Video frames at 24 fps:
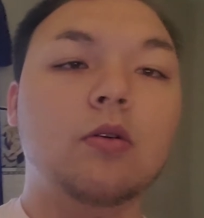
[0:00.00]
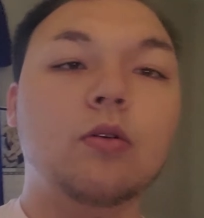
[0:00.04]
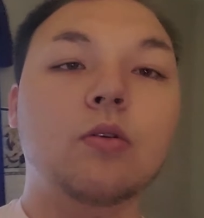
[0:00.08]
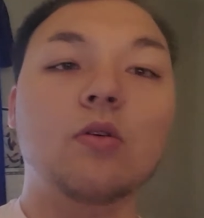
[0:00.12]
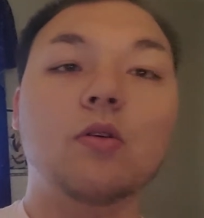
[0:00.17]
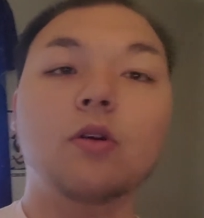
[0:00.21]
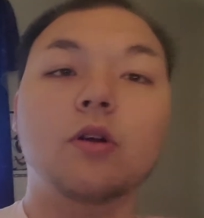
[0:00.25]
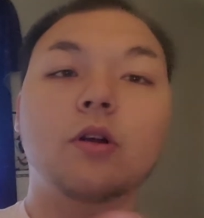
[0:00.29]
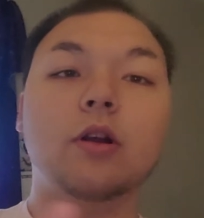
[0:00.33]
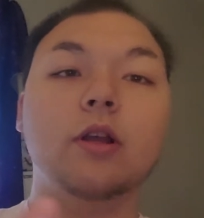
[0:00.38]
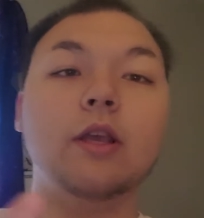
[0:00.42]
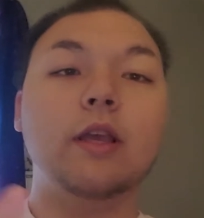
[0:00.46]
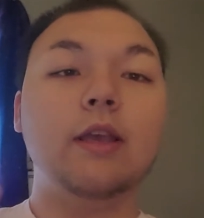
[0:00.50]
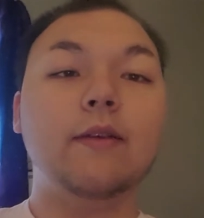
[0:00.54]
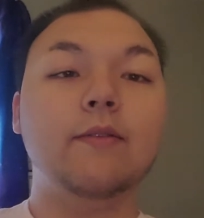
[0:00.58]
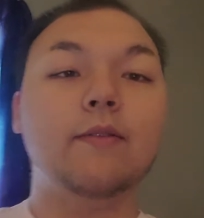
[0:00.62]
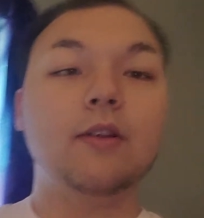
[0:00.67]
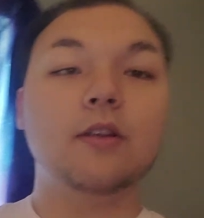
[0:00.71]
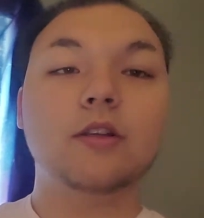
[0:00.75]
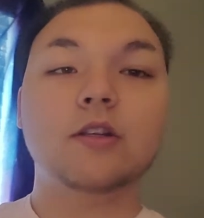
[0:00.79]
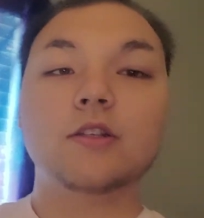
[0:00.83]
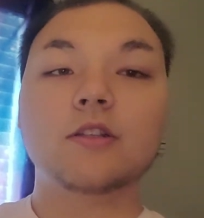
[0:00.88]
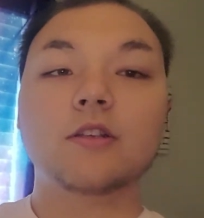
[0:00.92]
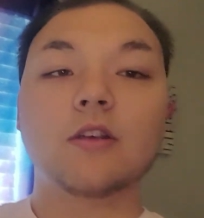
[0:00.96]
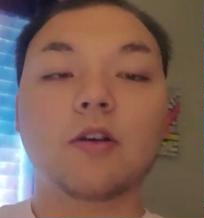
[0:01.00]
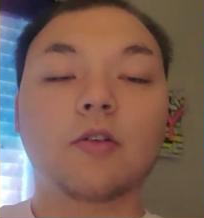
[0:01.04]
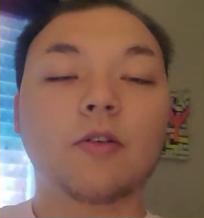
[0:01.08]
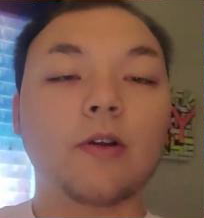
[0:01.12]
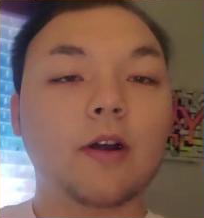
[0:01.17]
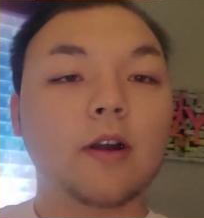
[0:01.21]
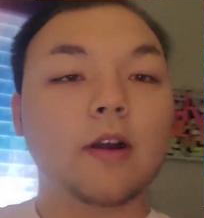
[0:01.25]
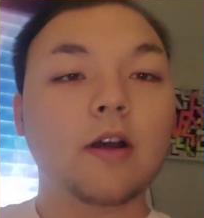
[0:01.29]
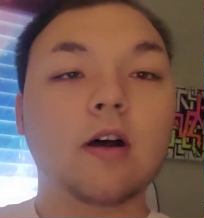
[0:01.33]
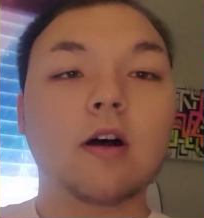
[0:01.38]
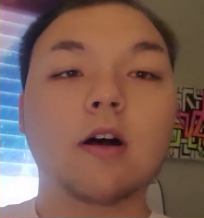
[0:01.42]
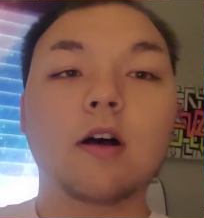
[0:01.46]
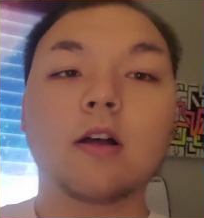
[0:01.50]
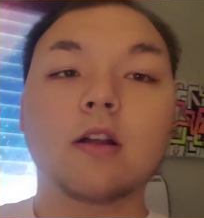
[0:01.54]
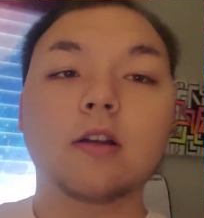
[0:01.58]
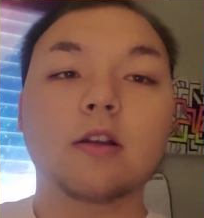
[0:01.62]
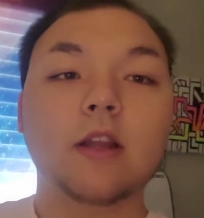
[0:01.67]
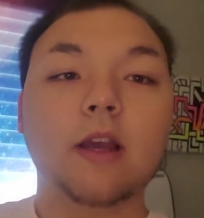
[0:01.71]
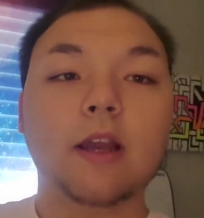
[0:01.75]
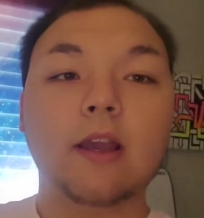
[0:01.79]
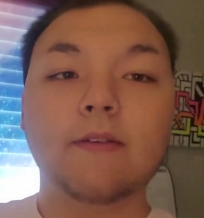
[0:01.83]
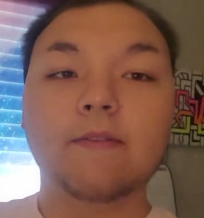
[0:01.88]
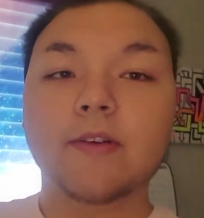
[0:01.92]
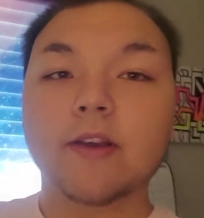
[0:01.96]
or even just going on a
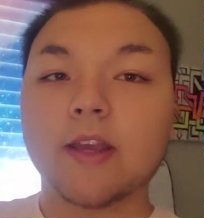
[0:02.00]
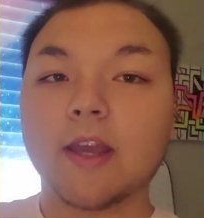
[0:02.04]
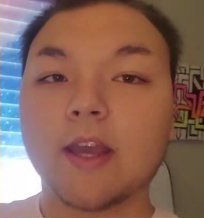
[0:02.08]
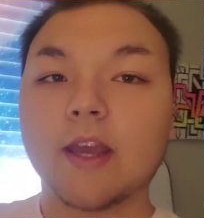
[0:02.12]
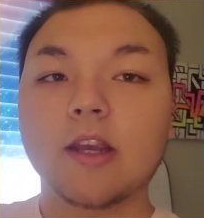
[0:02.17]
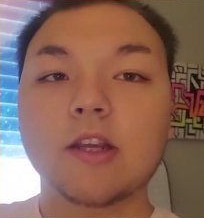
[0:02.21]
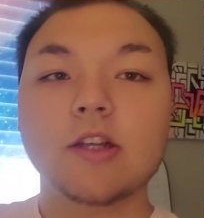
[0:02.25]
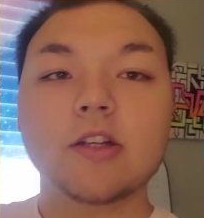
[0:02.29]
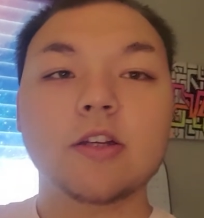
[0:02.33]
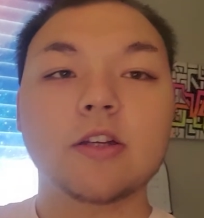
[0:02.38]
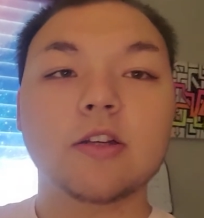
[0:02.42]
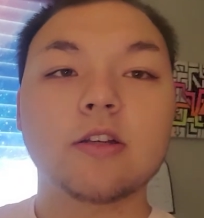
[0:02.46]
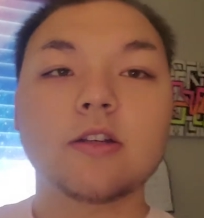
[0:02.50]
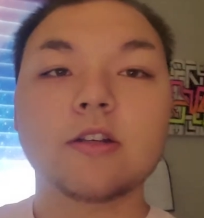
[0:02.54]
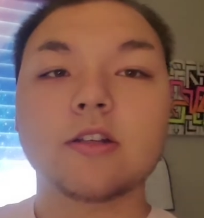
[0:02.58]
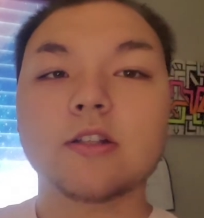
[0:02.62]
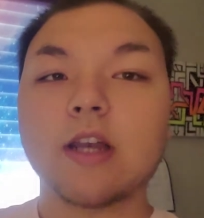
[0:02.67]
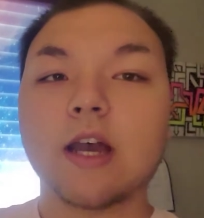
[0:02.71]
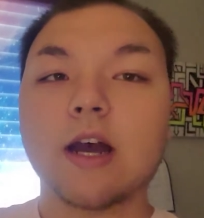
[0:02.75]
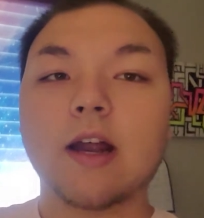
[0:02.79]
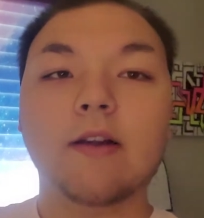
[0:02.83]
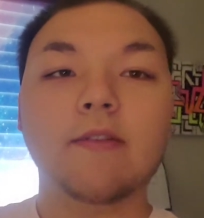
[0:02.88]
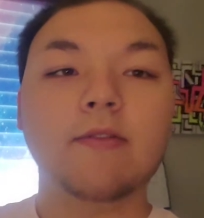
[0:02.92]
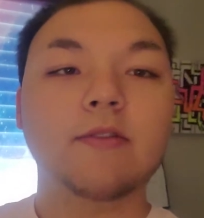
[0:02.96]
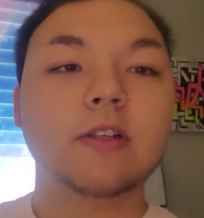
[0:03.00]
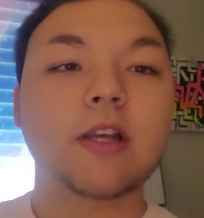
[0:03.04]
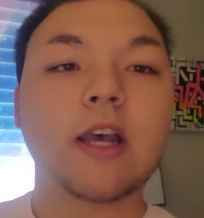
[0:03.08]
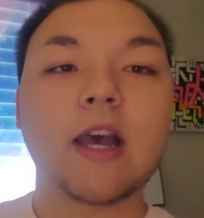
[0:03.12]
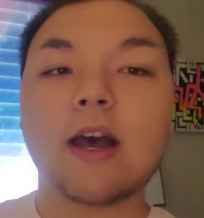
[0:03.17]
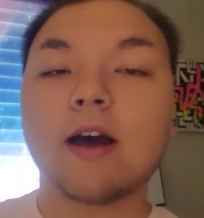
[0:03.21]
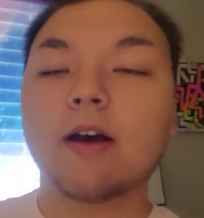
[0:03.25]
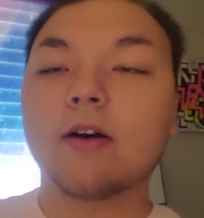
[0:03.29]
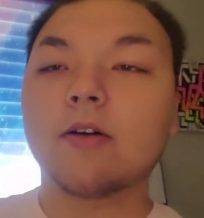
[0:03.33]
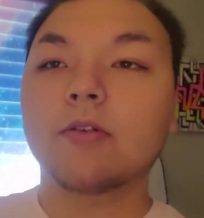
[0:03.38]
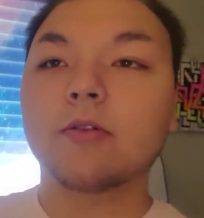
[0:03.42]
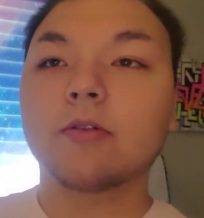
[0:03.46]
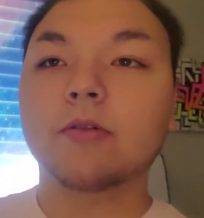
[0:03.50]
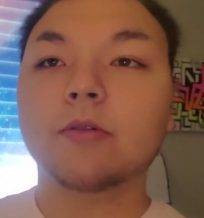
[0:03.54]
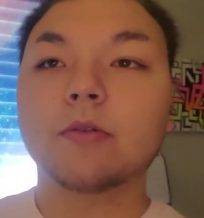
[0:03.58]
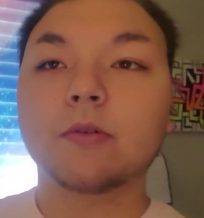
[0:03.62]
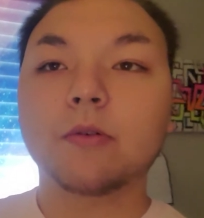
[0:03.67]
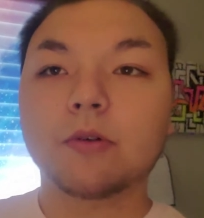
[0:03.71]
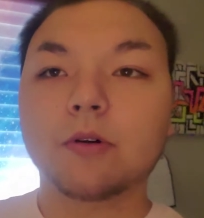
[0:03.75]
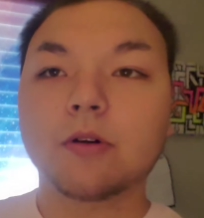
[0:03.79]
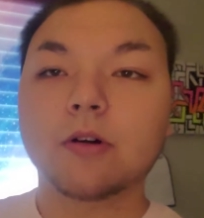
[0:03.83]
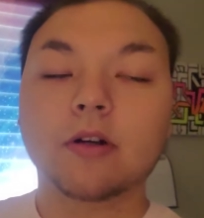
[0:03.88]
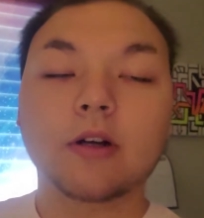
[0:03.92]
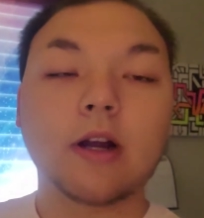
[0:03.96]
holiday vacation just out of town
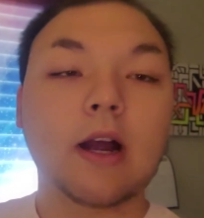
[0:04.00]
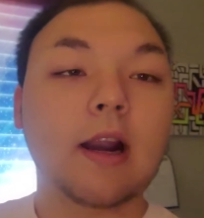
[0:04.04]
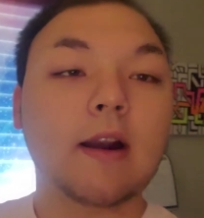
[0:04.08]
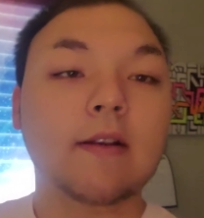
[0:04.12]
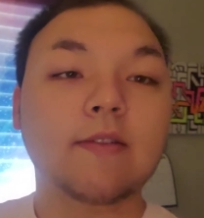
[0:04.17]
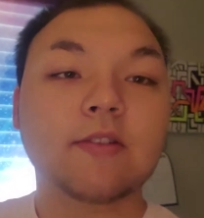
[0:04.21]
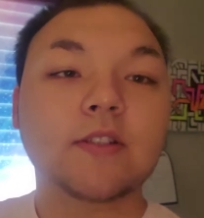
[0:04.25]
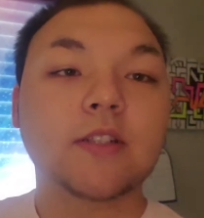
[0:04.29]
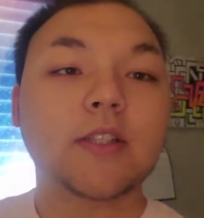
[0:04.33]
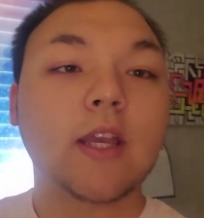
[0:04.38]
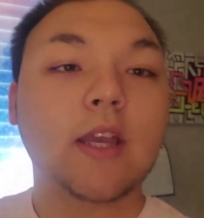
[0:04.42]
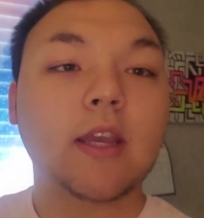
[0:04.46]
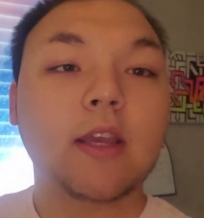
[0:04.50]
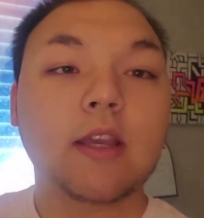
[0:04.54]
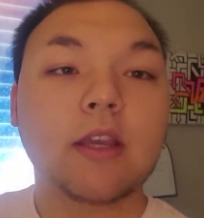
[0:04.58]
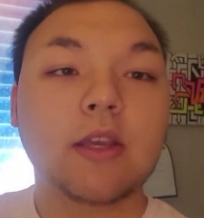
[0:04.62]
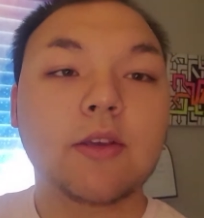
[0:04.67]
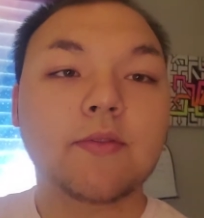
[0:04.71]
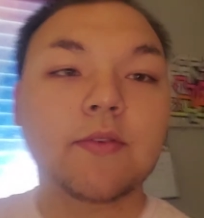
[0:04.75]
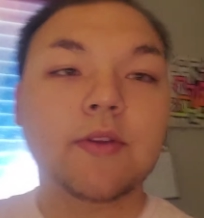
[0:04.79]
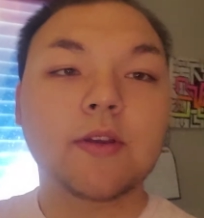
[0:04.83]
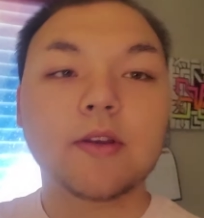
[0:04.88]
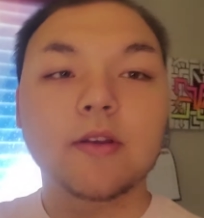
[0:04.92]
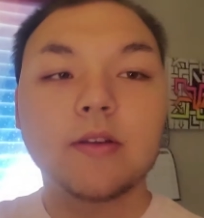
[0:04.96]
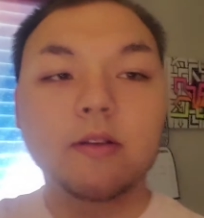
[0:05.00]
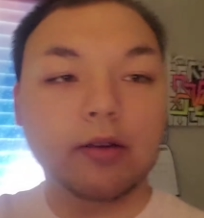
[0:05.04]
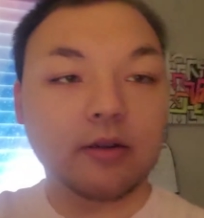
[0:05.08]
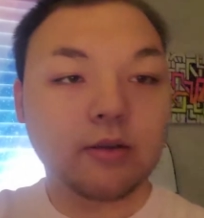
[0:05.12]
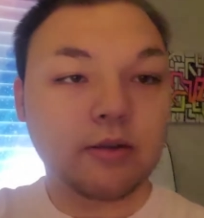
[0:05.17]
or out of state even.